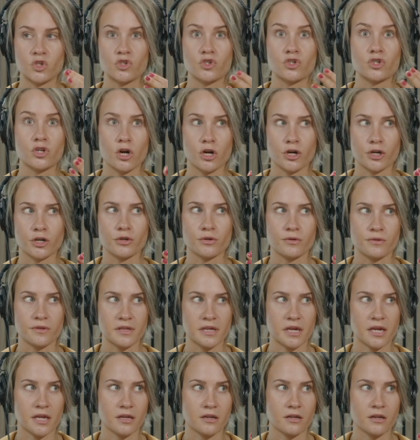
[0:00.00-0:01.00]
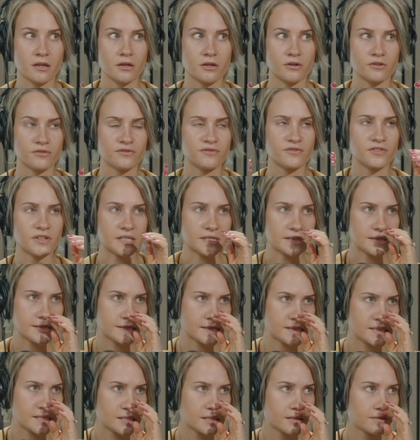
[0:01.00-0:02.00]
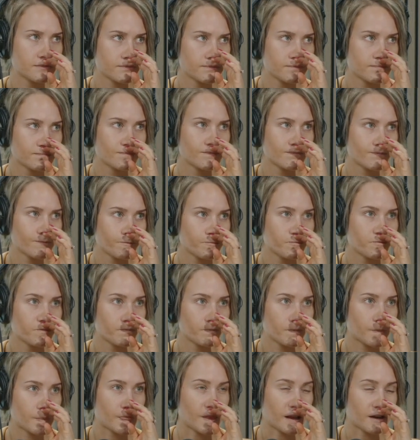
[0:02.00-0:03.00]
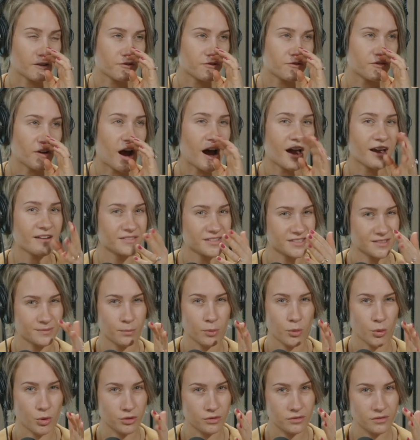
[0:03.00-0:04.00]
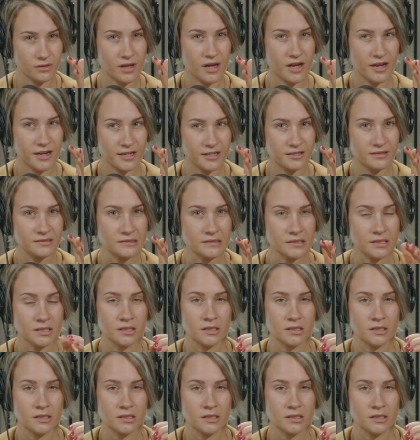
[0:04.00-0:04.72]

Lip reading: darker than a fits, like 5 is borderline.